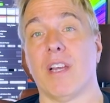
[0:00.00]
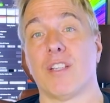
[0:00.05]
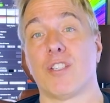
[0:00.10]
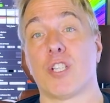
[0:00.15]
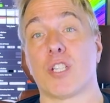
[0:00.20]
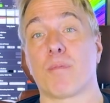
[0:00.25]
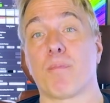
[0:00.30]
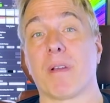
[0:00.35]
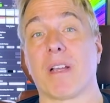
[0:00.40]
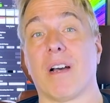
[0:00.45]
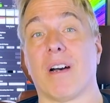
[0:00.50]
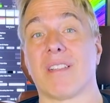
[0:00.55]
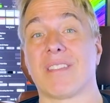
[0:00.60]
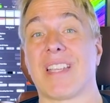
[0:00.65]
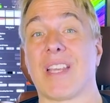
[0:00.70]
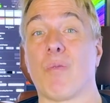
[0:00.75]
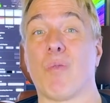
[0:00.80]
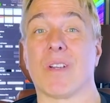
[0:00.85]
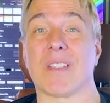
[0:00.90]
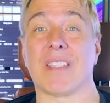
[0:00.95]
just because
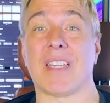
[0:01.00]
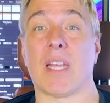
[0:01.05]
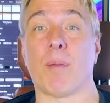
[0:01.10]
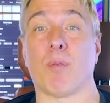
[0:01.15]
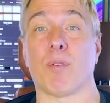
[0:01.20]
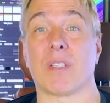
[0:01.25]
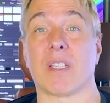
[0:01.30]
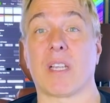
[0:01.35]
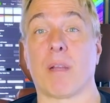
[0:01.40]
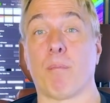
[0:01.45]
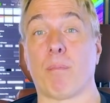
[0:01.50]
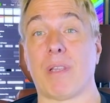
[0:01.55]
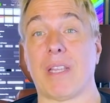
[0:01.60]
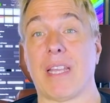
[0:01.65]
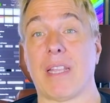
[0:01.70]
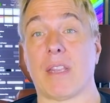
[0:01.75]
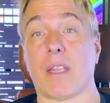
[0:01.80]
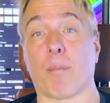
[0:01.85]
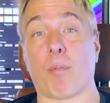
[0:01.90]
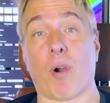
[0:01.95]
he wasn't able to
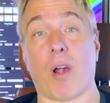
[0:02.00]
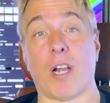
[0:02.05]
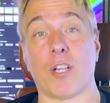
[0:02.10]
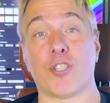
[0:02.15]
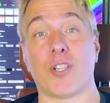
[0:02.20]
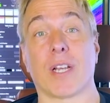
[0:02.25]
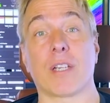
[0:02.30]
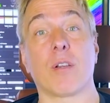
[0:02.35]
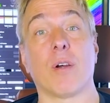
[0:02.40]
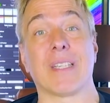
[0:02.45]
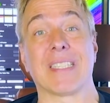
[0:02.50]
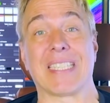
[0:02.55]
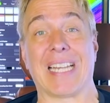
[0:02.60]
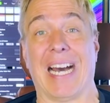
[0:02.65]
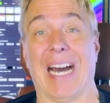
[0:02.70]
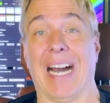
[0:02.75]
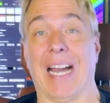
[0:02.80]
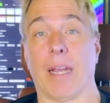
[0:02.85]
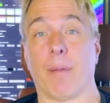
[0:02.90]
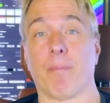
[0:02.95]
complete the project on
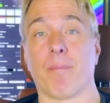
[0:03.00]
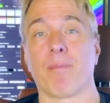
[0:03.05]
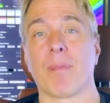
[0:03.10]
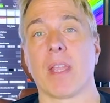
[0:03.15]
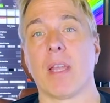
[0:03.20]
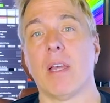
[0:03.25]
time.